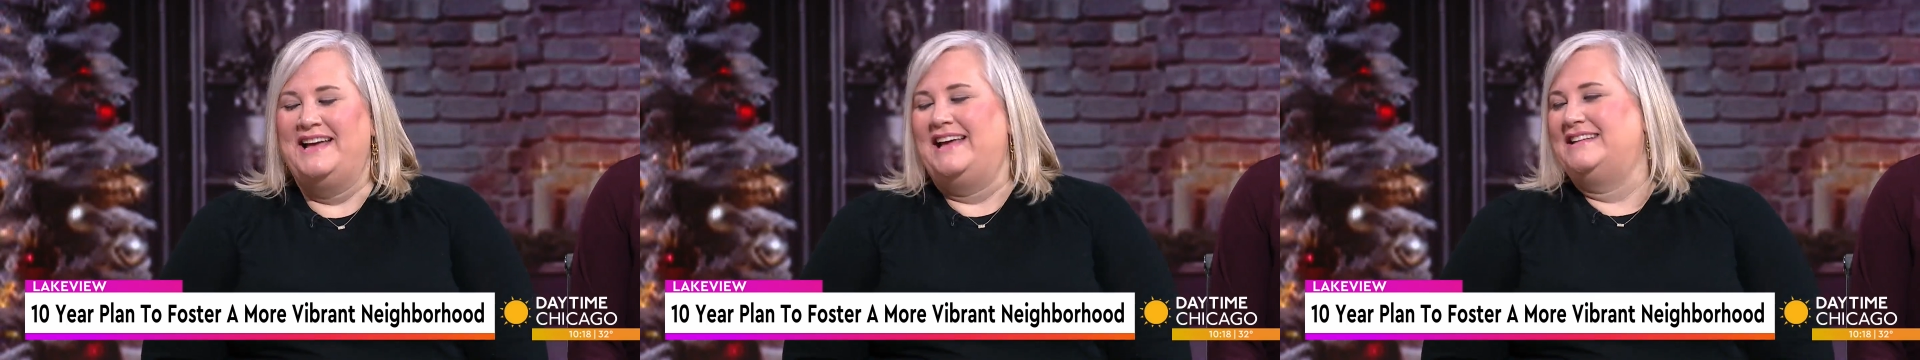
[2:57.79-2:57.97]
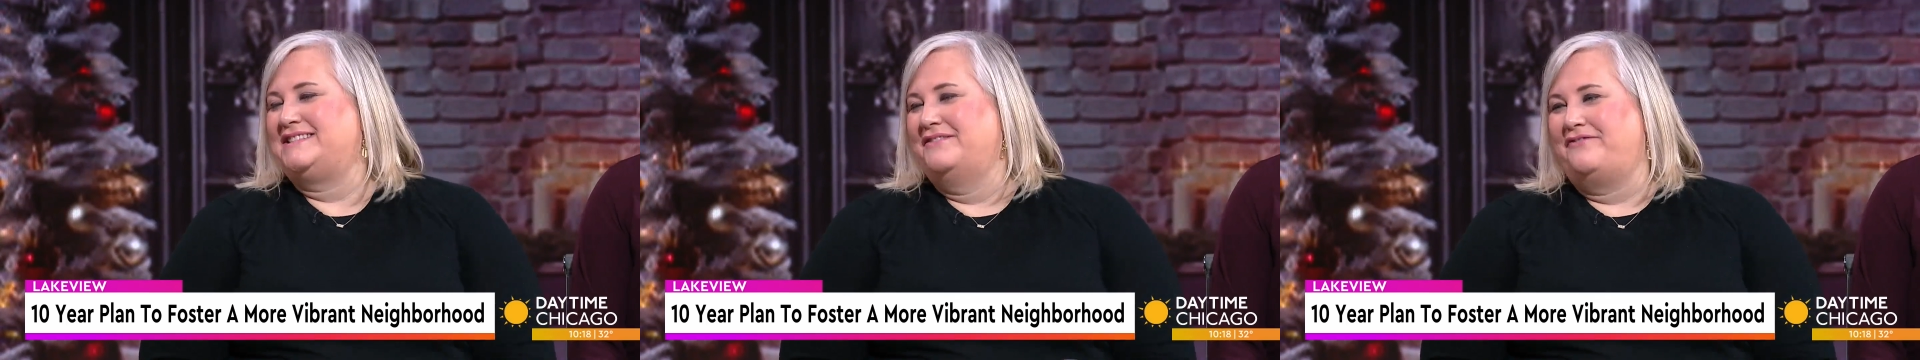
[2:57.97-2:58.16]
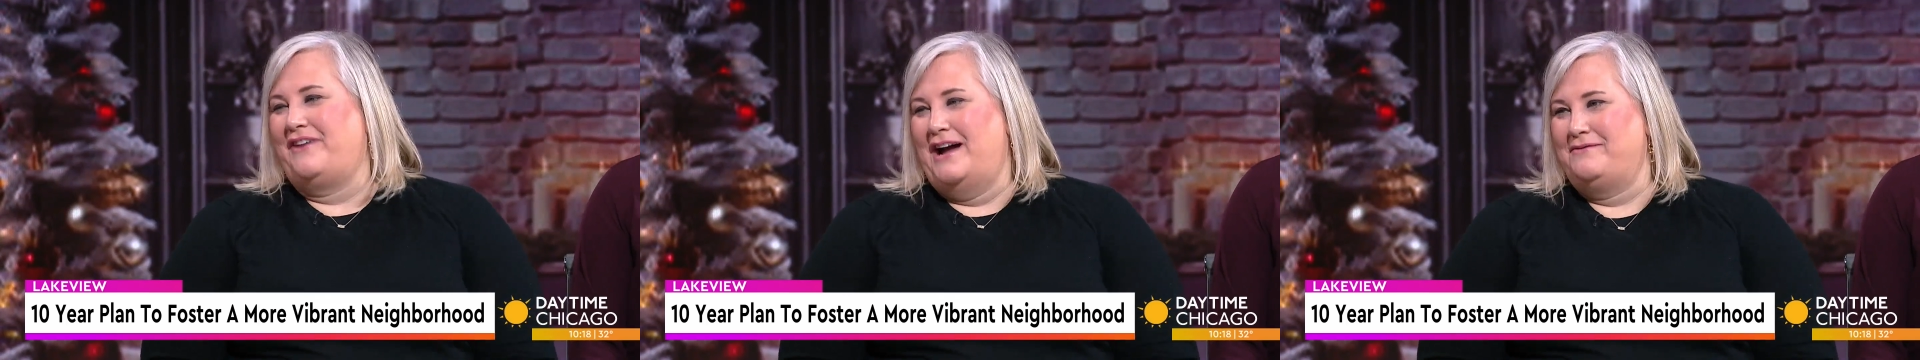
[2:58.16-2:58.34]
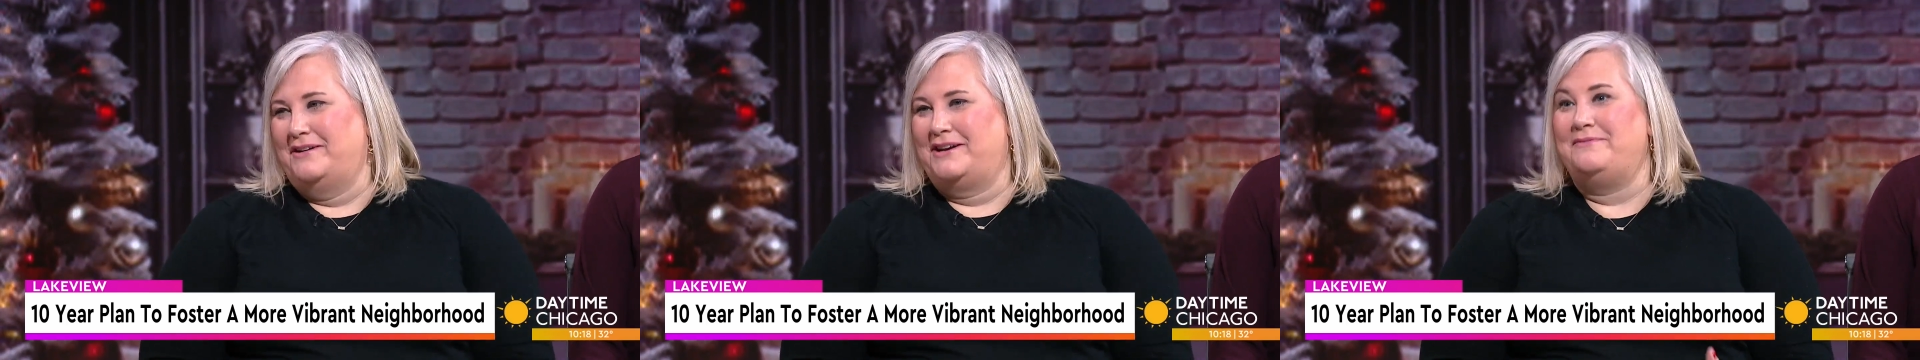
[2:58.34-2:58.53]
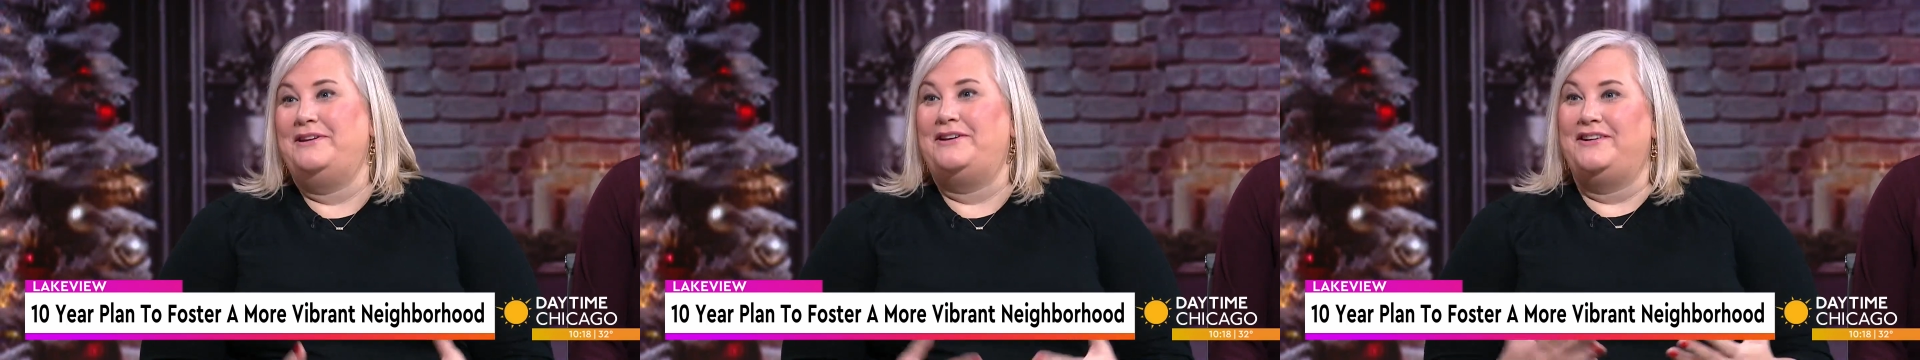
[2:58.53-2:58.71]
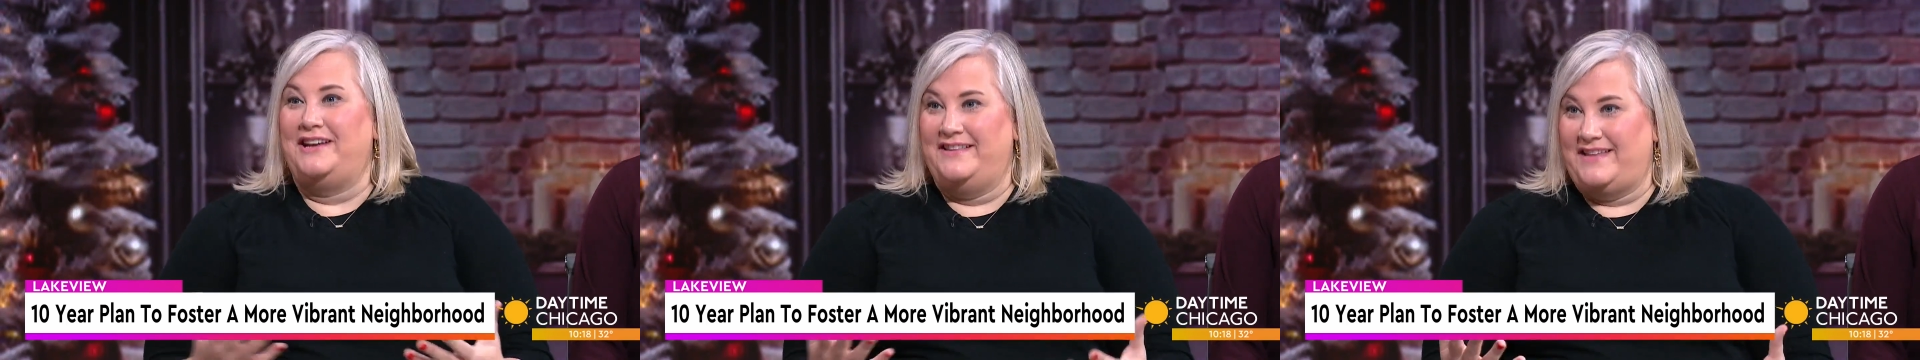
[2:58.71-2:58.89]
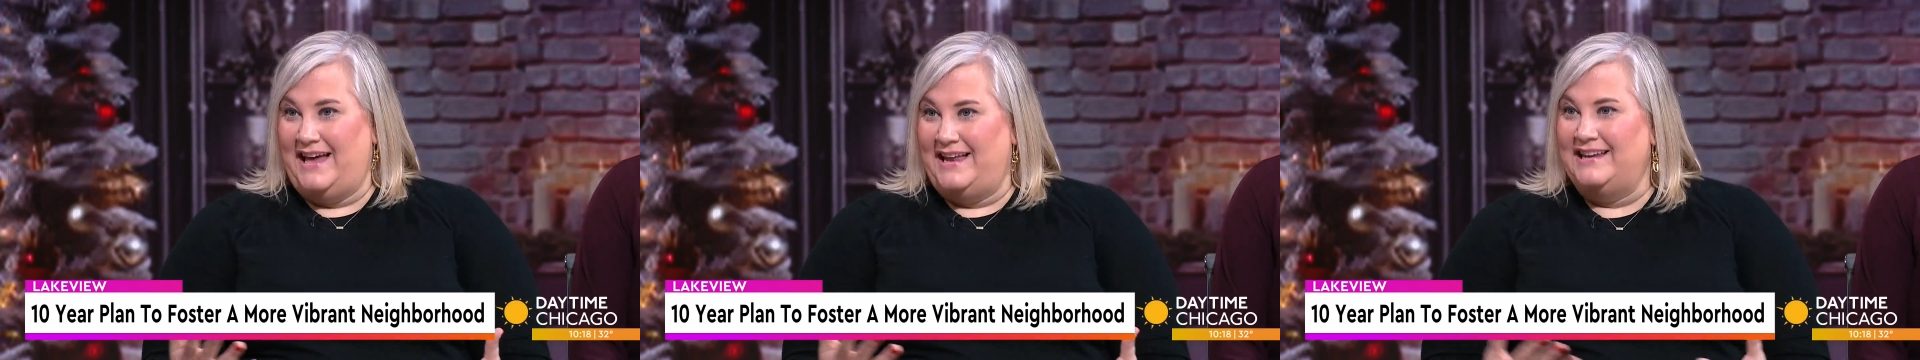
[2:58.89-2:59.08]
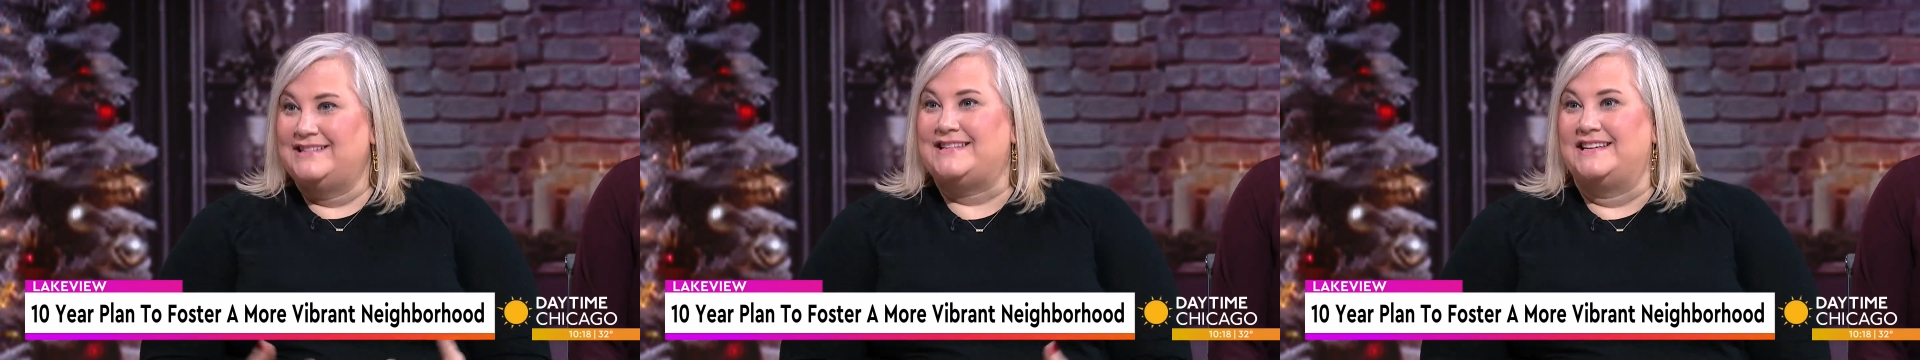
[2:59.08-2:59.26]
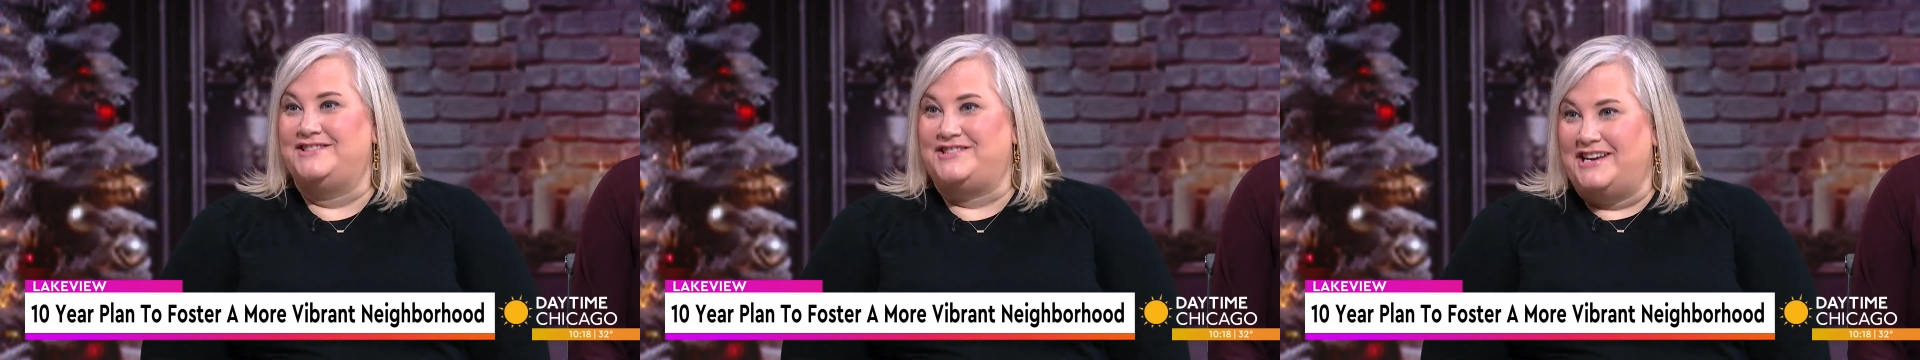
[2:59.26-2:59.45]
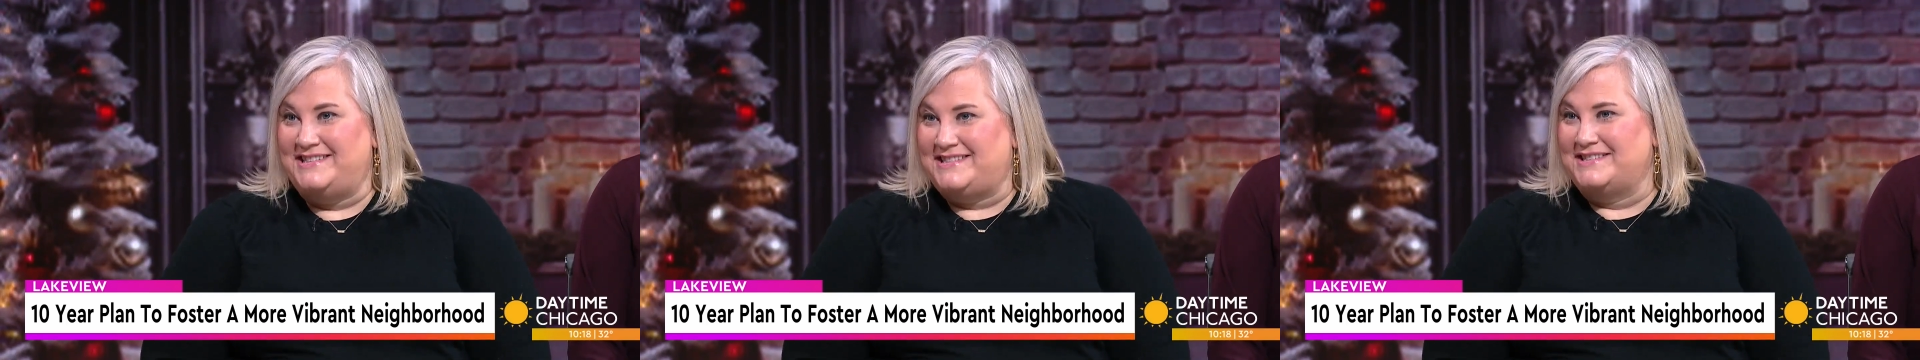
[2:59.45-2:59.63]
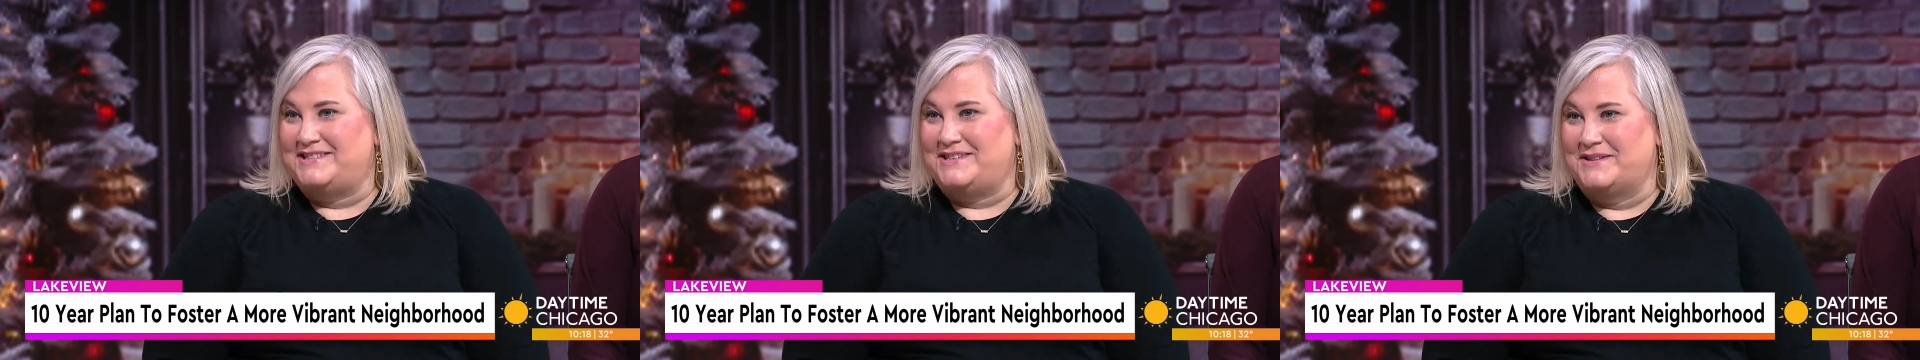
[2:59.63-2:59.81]
is a vibrant community that is
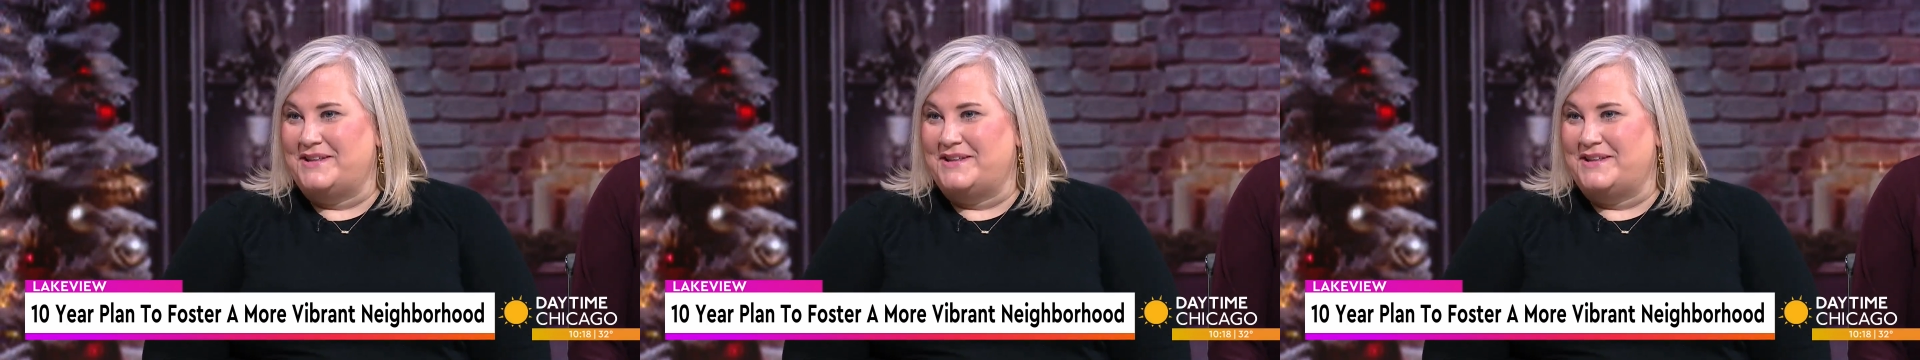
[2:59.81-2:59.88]
adjacent